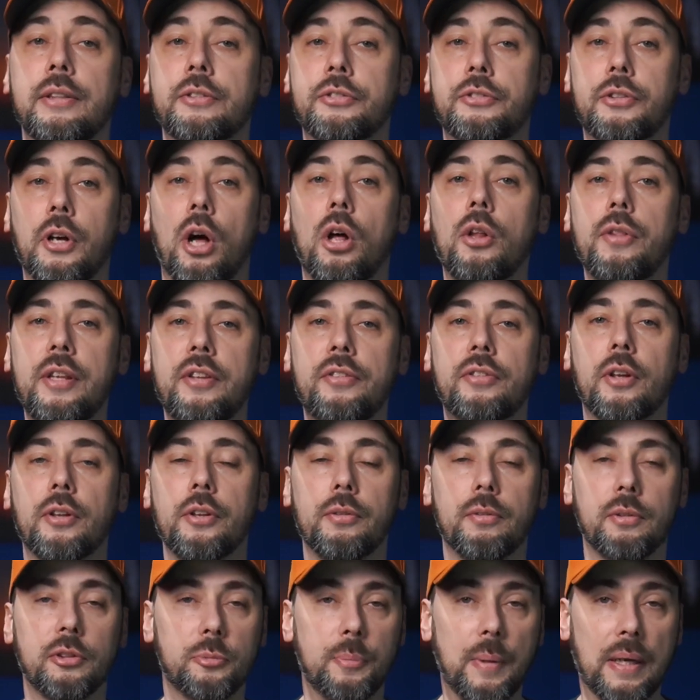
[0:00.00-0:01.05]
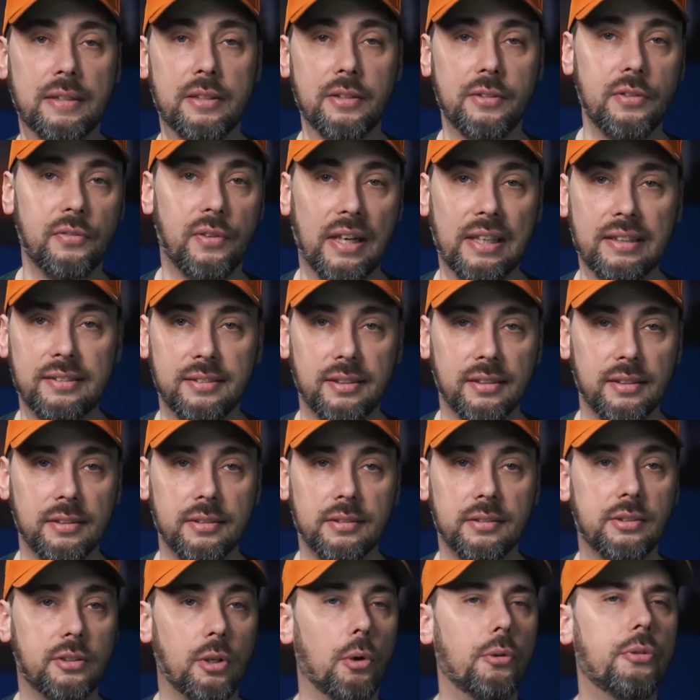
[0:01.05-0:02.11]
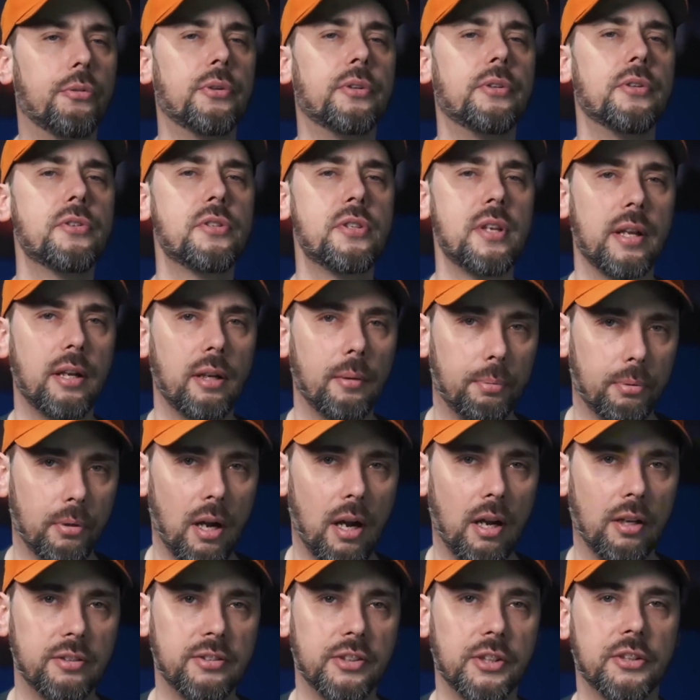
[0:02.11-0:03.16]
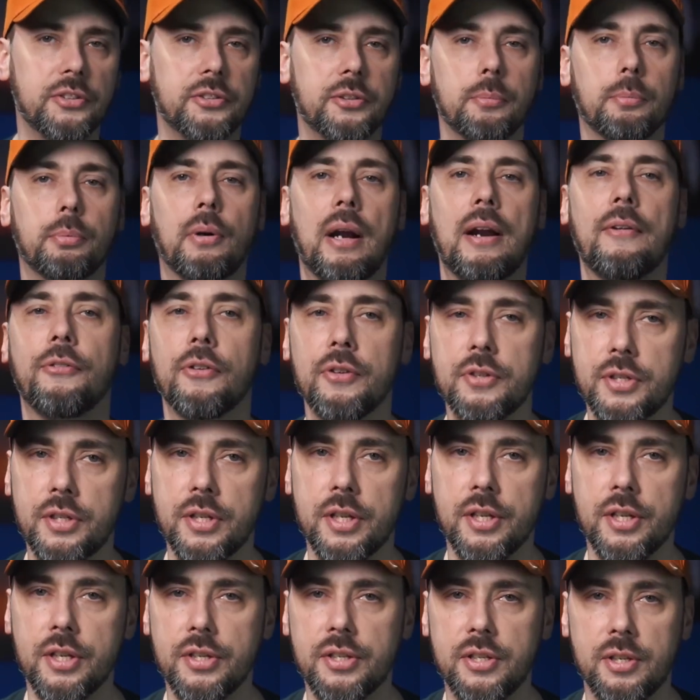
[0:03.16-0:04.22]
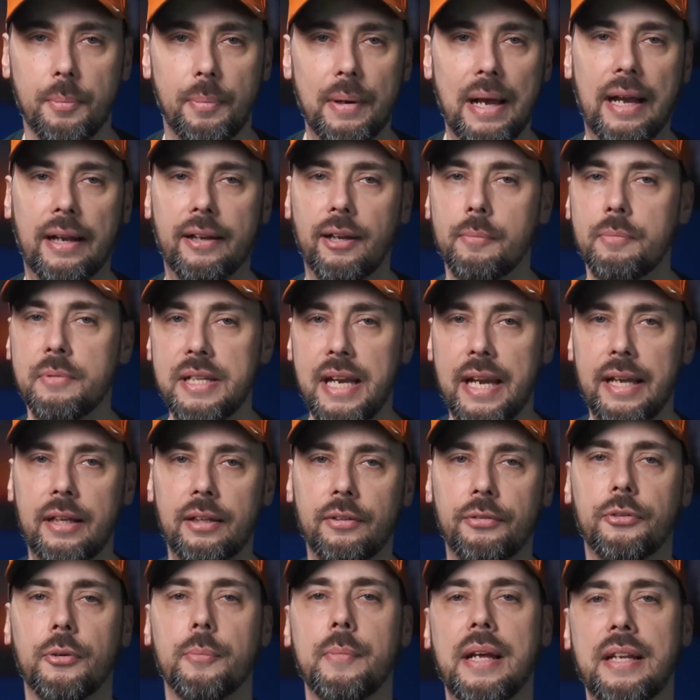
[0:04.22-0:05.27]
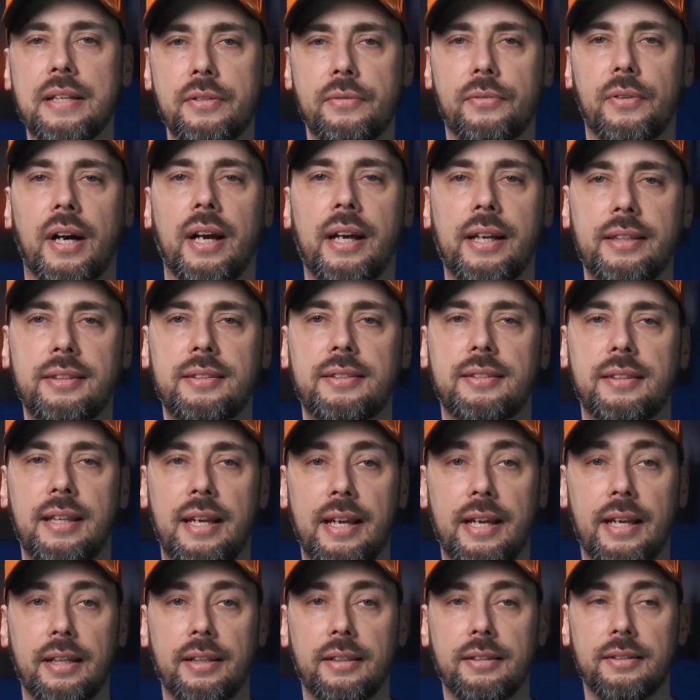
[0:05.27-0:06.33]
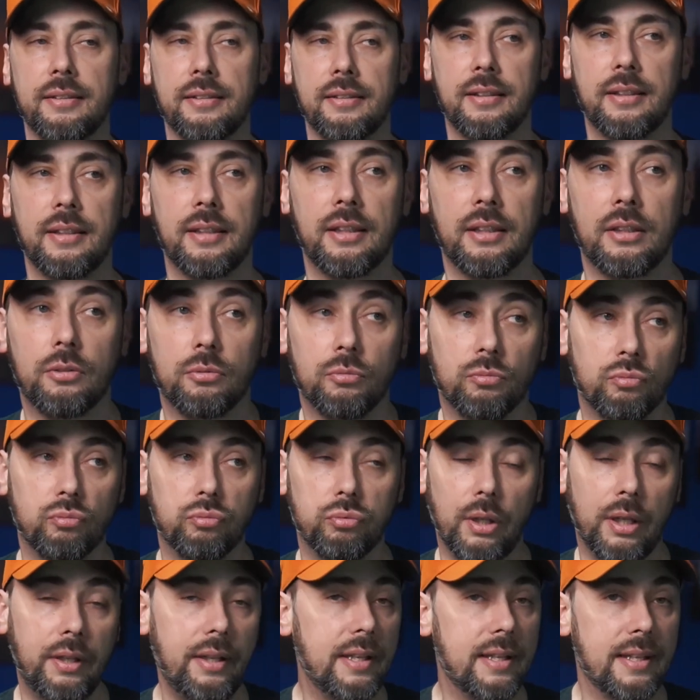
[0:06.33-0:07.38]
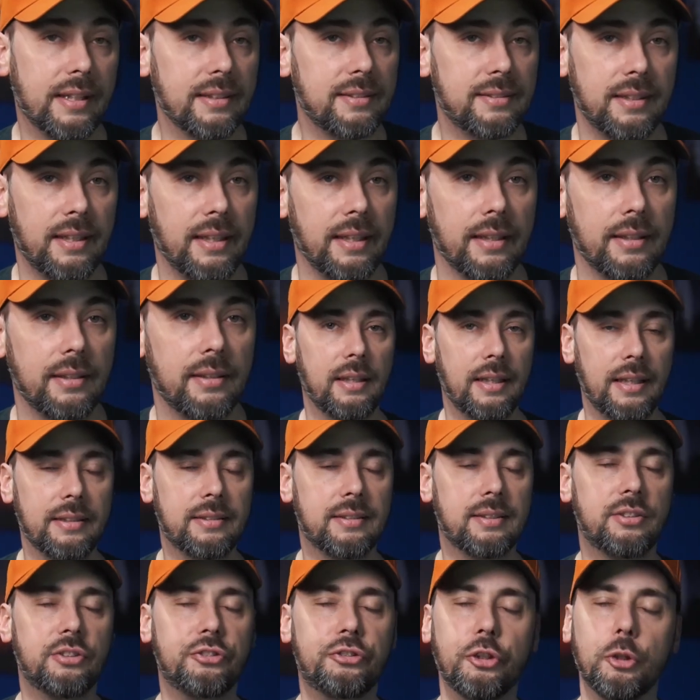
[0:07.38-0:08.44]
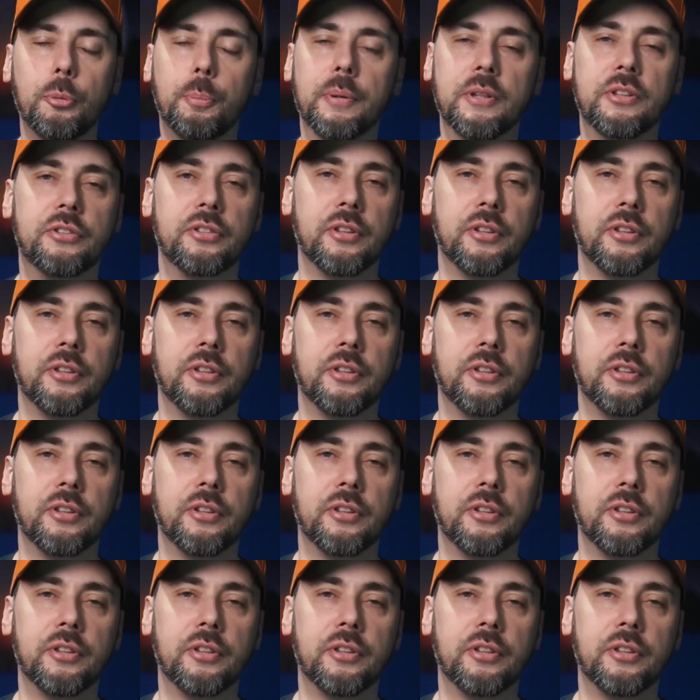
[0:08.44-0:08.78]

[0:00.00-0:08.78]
Install these on their respective devices, go through your setup process and preferences to back up data from that device, and really that's it. It's stupid